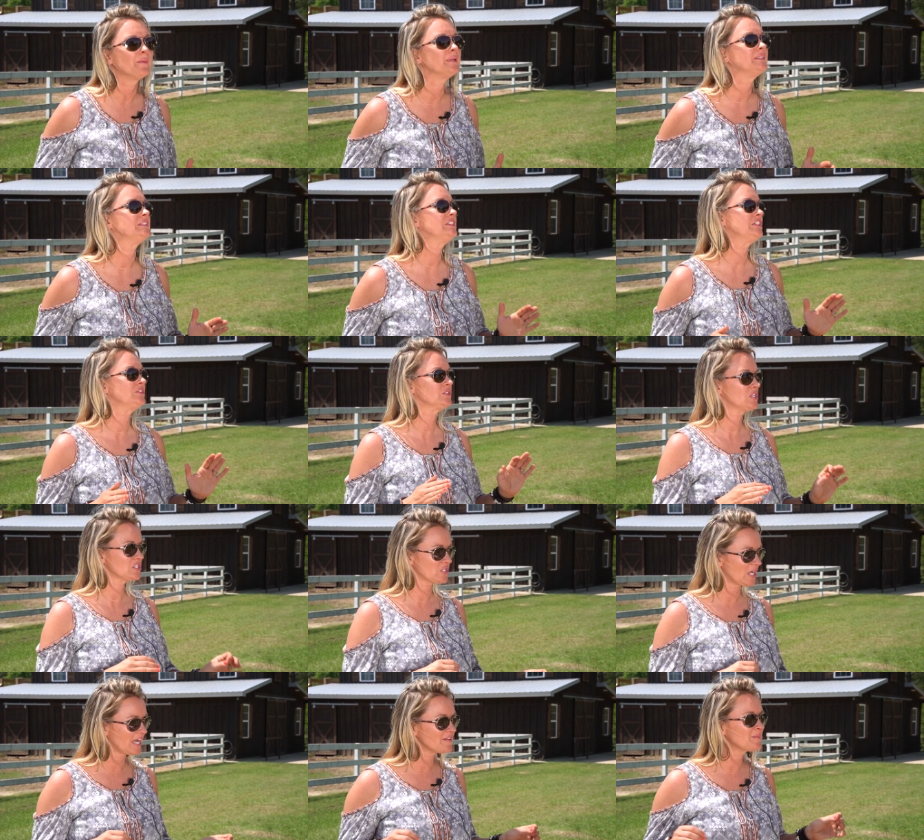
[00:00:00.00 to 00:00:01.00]
would grow,
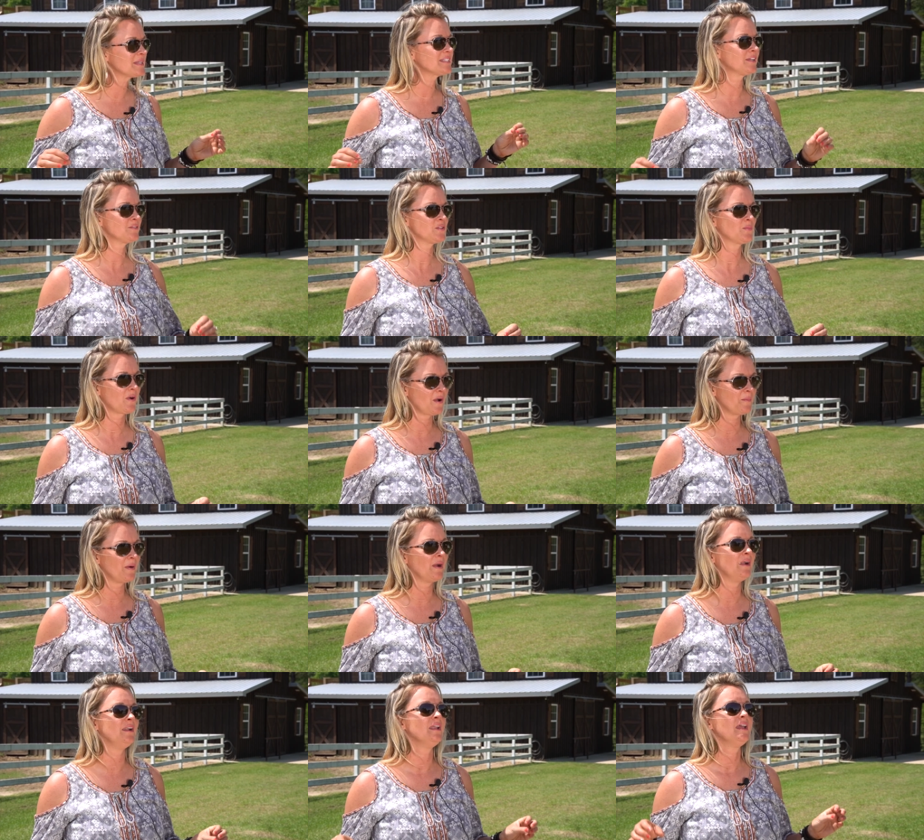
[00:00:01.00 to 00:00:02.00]
drive myself to
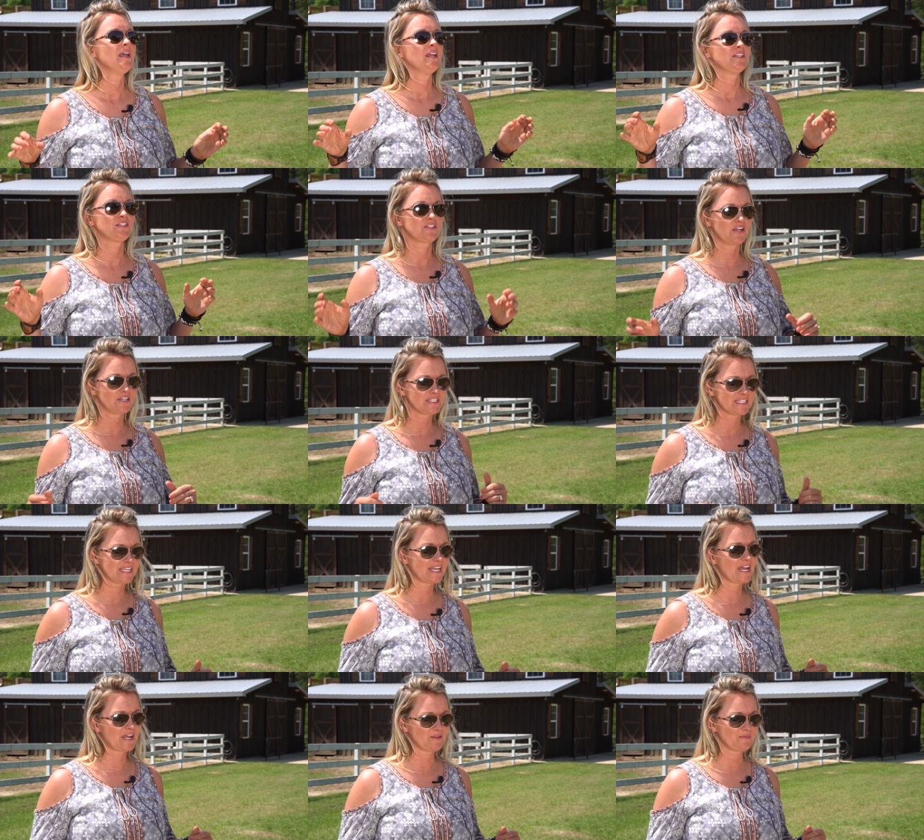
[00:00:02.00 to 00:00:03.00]
Walmart, start to
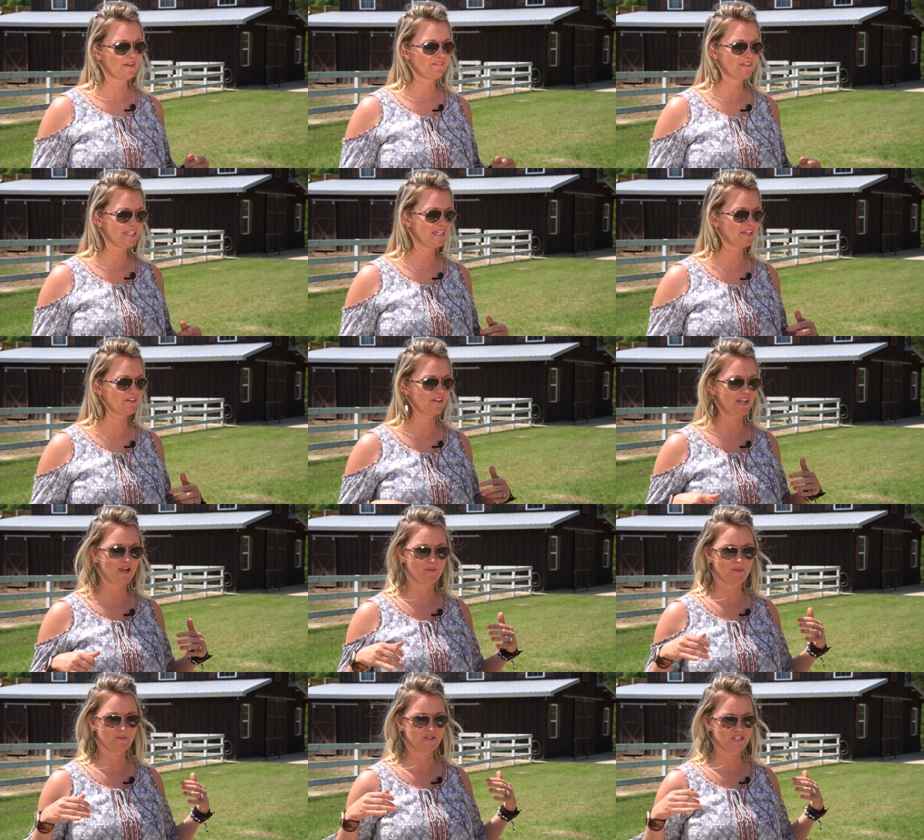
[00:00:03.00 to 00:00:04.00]
get out of my vehicle, and I
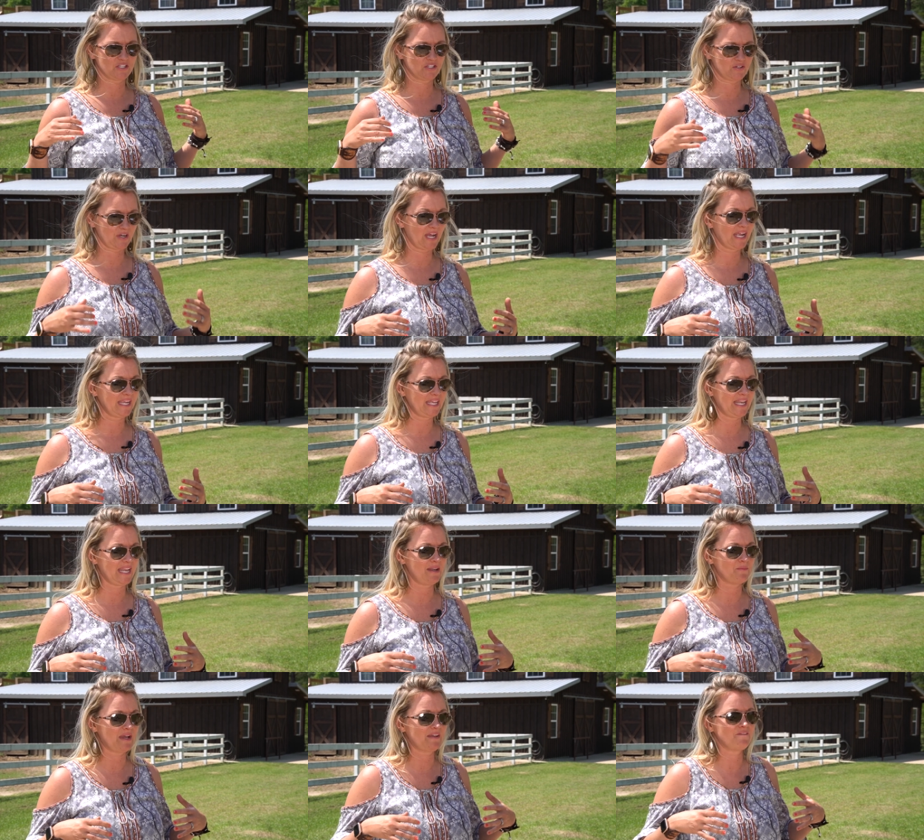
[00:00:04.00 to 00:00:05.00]
remember just crying,
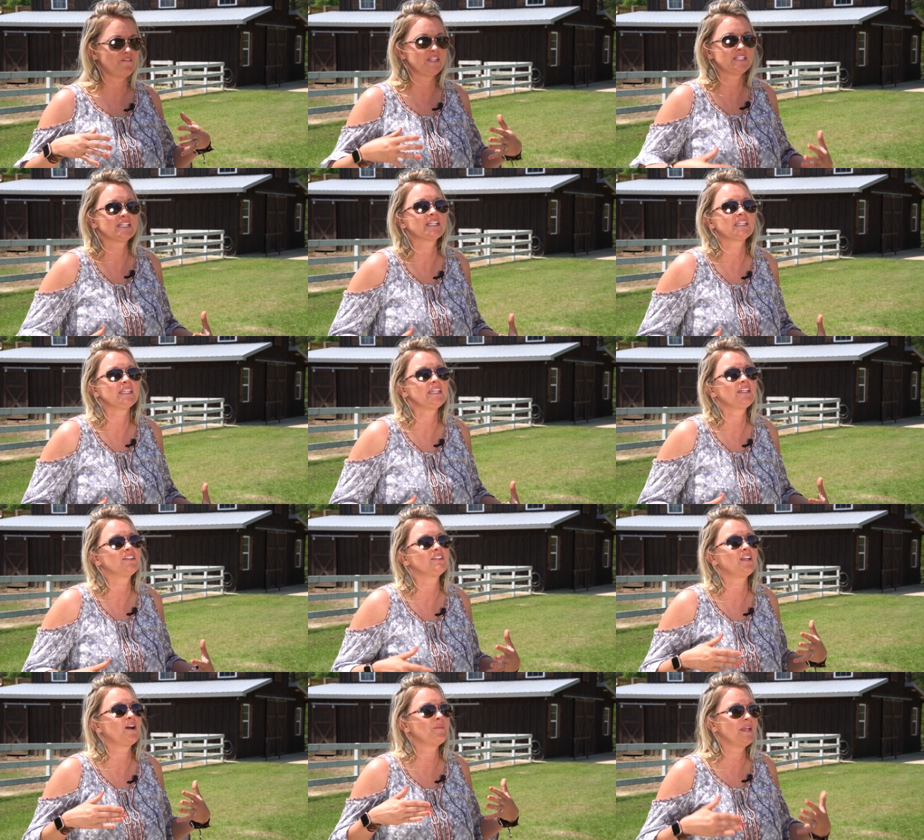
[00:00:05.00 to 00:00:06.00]
and my physically
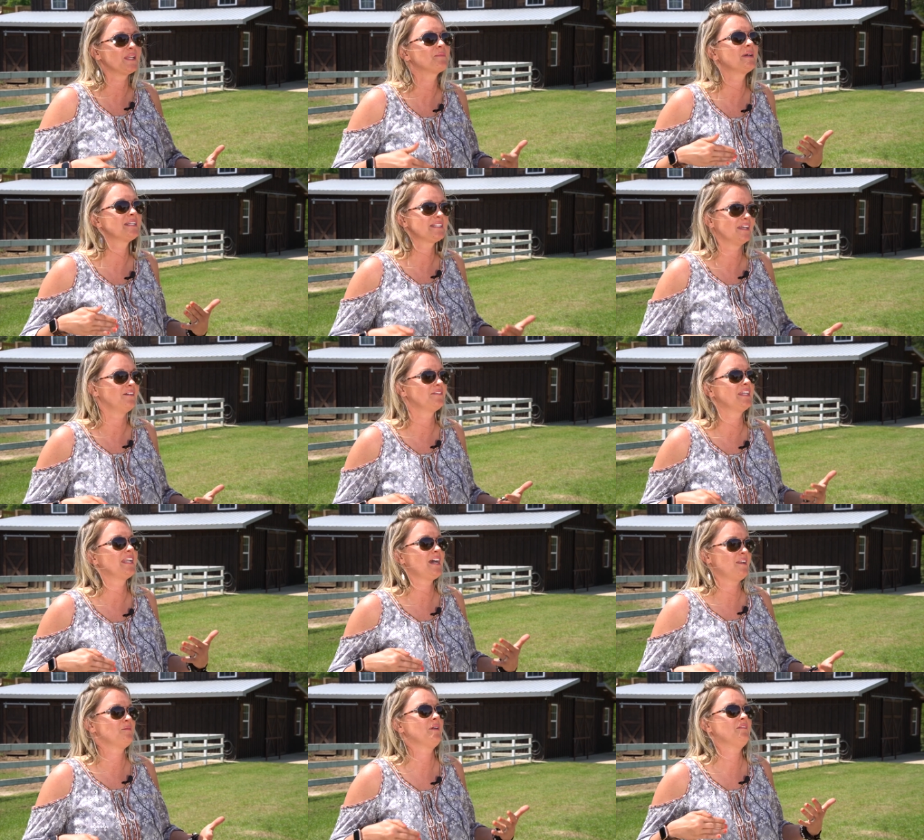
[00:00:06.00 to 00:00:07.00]
could not make myself get
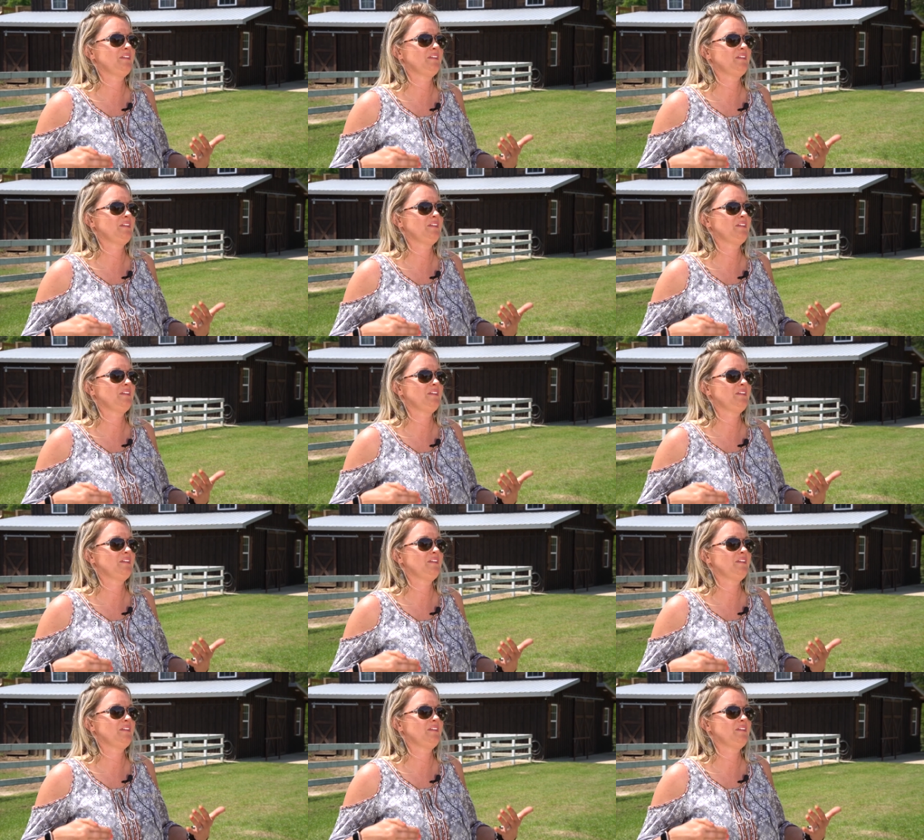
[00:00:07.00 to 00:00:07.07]
out of my